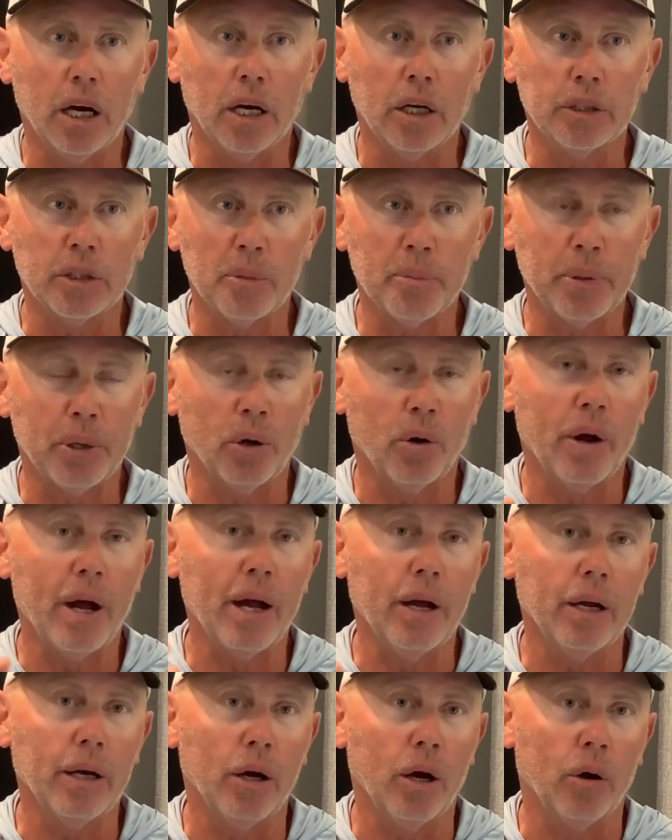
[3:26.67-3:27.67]
depending on
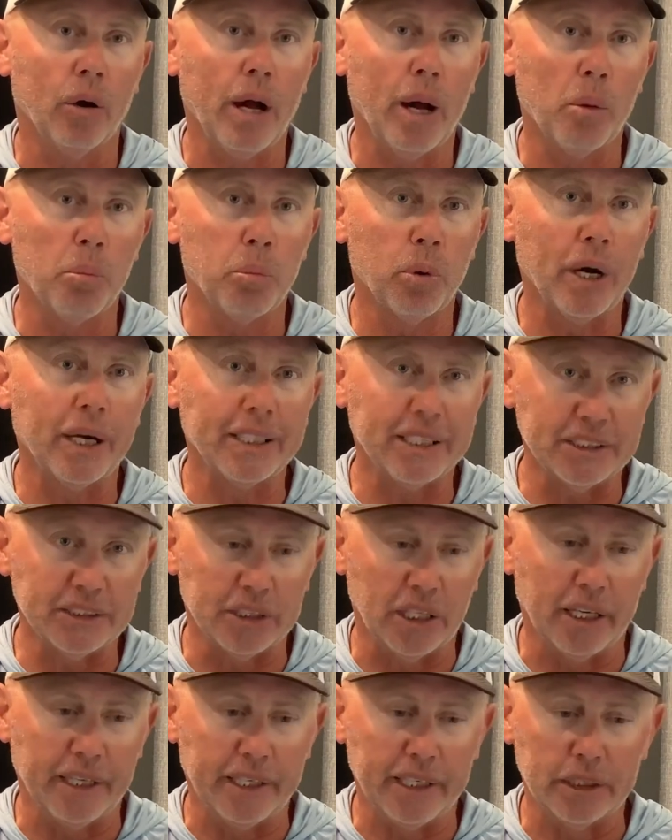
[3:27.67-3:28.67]
how bright the
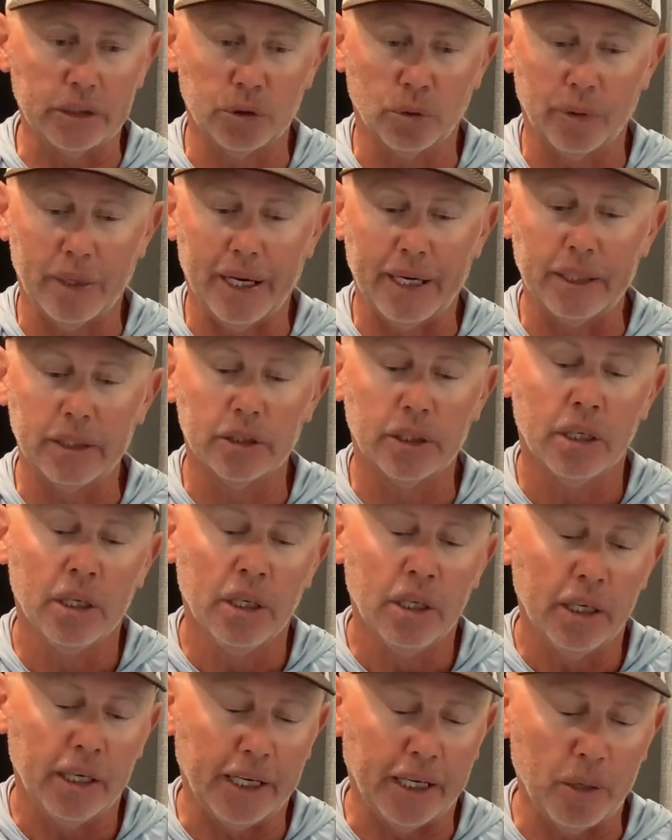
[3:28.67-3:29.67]
sun is, okay?
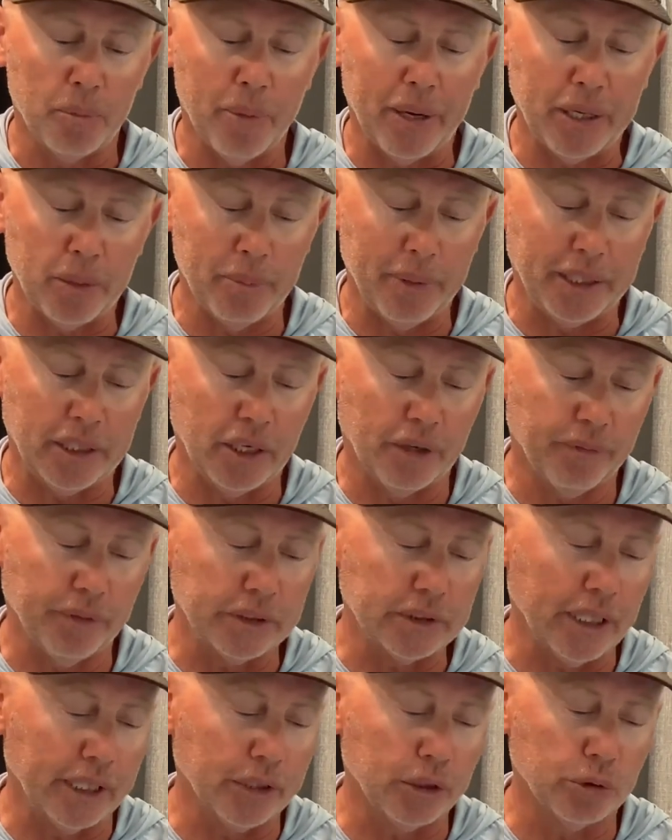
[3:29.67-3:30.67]
It can make a big difference.
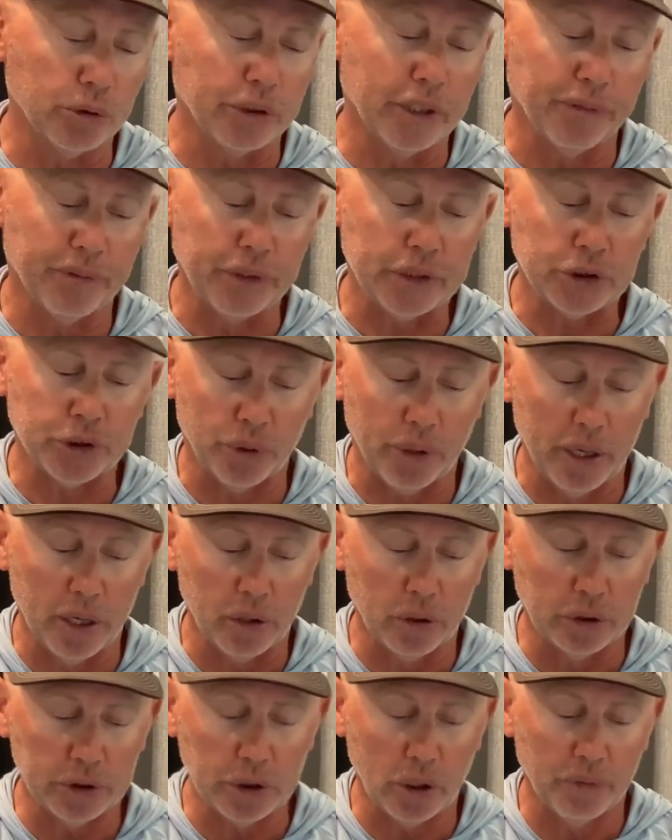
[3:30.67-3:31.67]
I use different
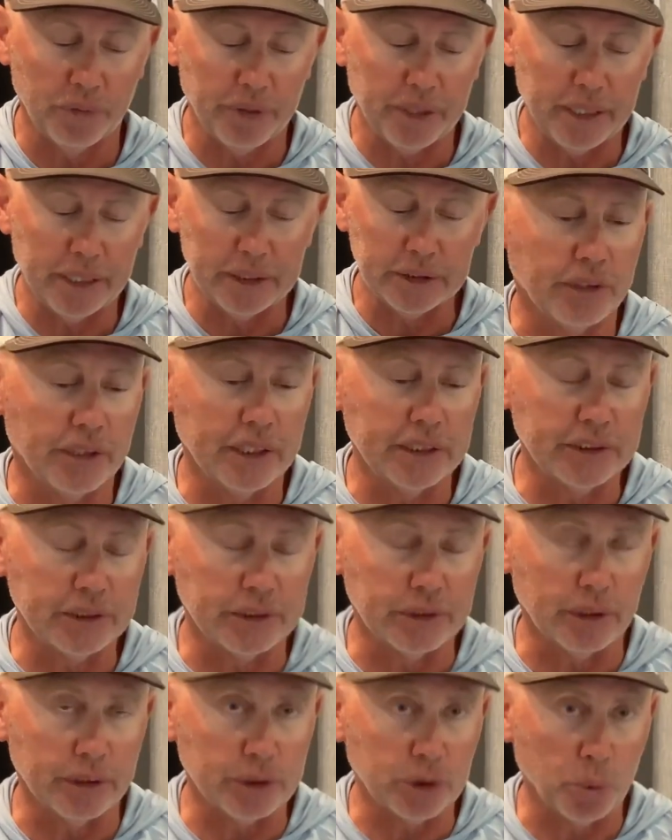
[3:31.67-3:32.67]
trailers on this. This
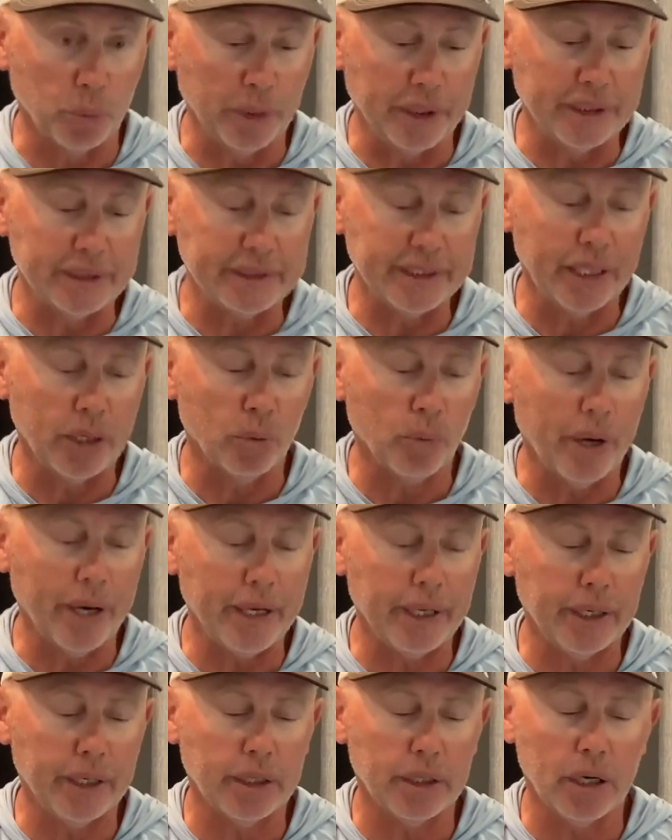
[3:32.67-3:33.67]
is a twin tail right
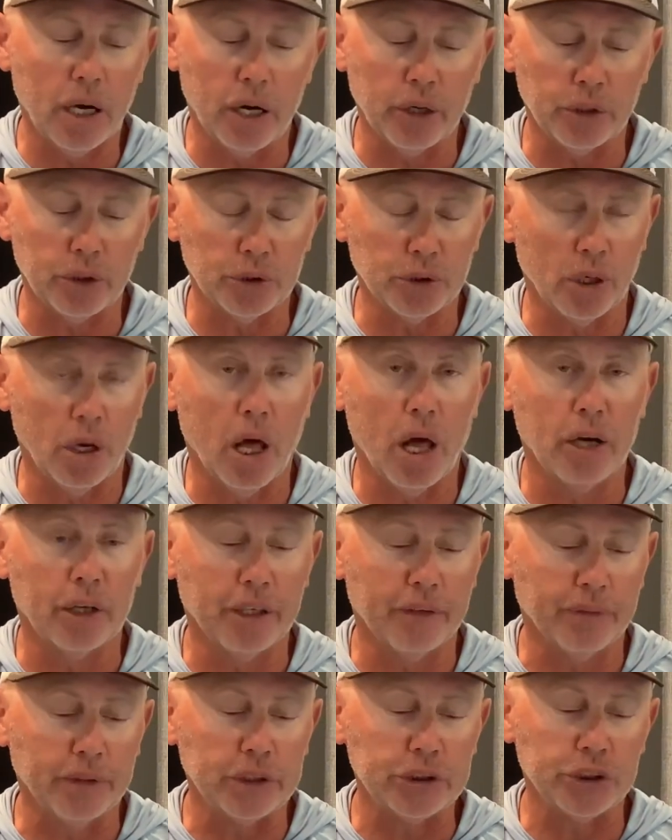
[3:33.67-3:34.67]
here. I use a lot of
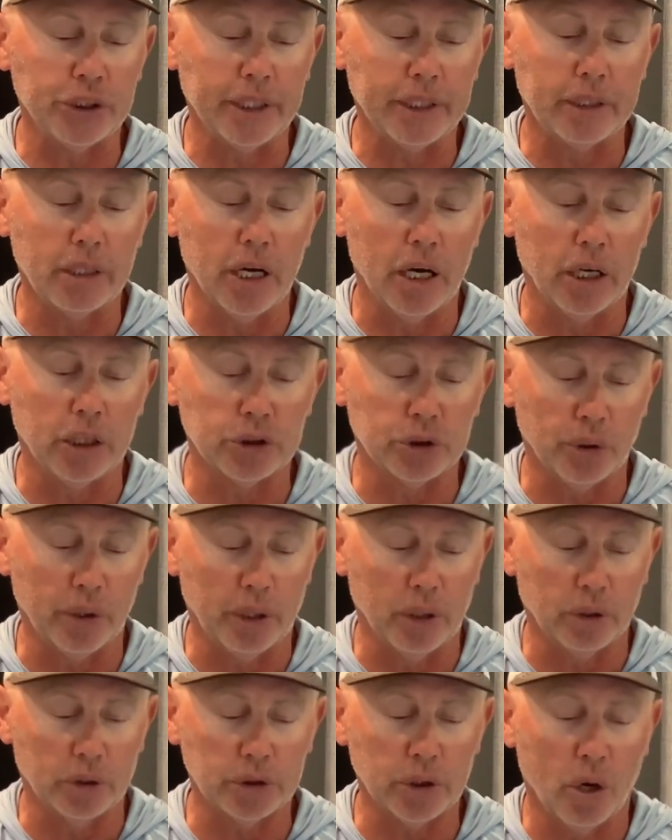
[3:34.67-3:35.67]
different jig
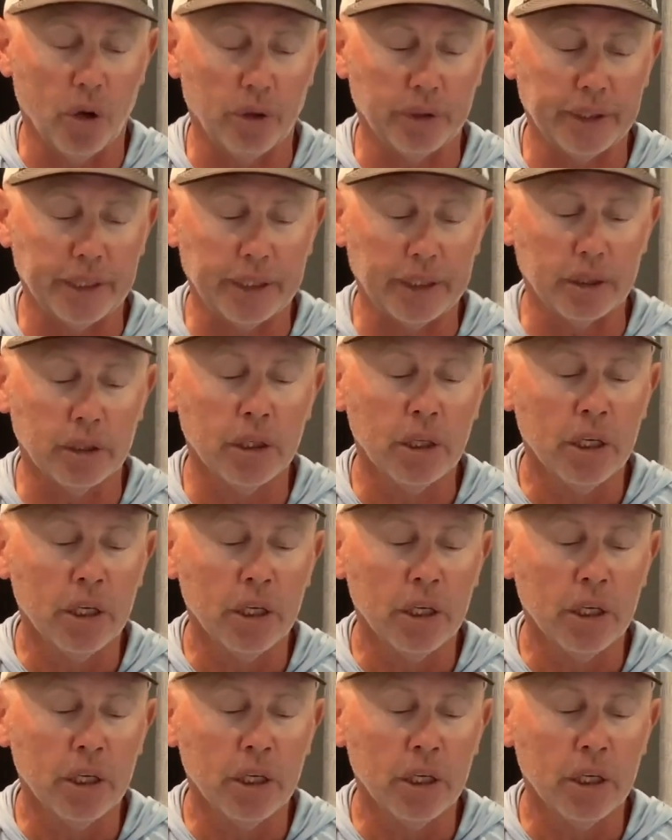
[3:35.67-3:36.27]
trailers on here,